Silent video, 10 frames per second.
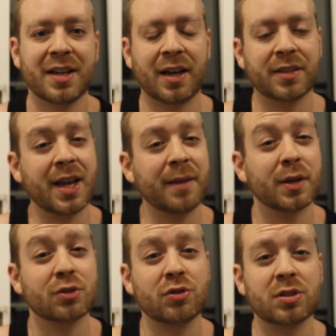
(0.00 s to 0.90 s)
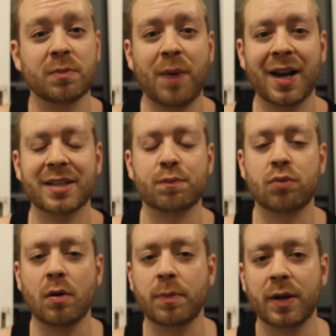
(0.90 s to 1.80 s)
Now, the game against Crystal Palace
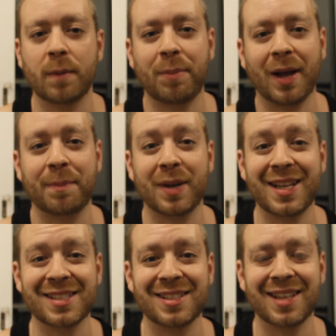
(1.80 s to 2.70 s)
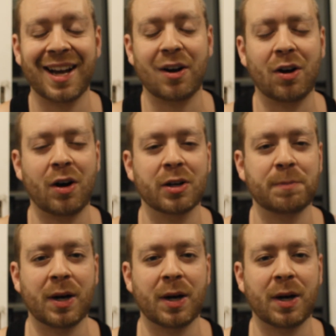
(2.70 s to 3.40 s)
probably on paper isn't that hard,